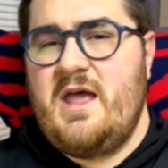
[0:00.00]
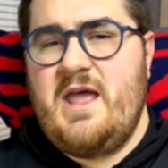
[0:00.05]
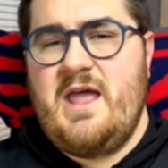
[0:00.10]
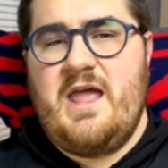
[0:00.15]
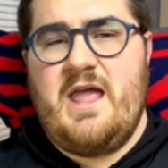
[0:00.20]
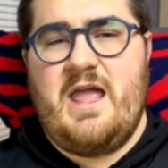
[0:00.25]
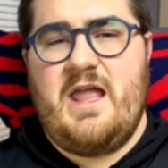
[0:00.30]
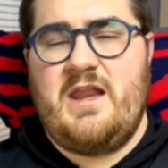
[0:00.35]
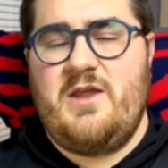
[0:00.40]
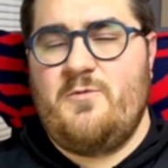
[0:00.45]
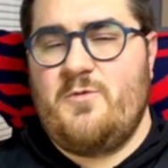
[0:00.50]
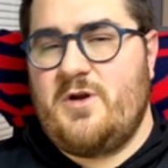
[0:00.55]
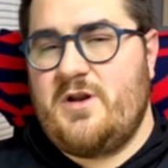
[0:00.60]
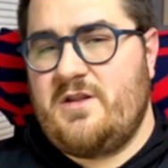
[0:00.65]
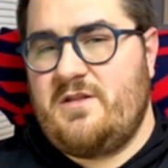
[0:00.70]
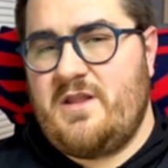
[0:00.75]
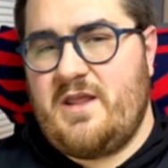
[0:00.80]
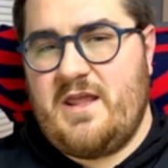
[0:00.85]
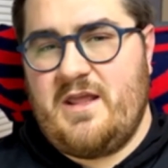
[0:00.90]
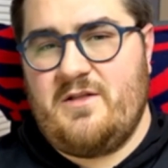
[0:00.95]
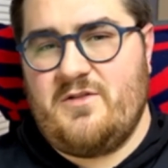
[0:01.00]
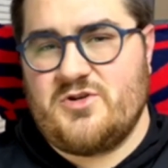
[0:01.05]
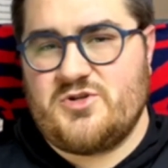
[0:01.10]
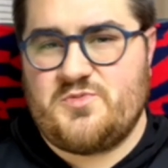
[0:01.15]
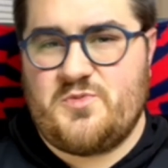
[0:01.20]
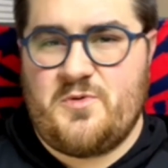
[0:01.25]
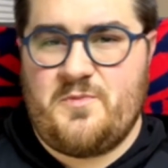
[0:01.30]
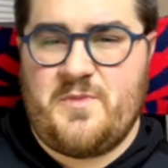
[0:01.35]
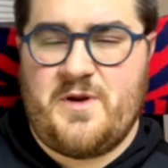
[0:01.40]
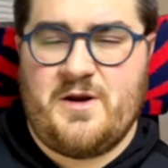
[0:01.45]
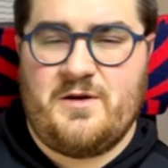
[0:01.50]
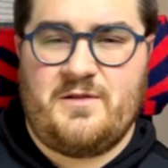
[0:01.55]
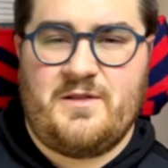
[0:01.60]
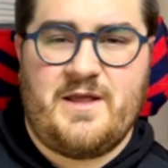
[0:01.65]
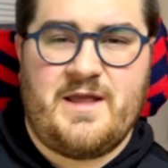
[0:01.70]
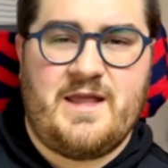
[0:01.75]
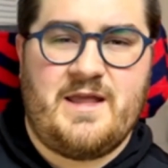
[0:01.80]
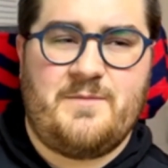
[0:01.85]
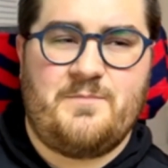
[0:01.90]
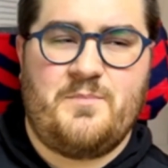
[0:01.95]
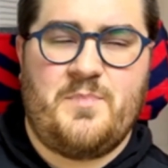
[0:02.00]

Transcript: anyone in the English Premier League,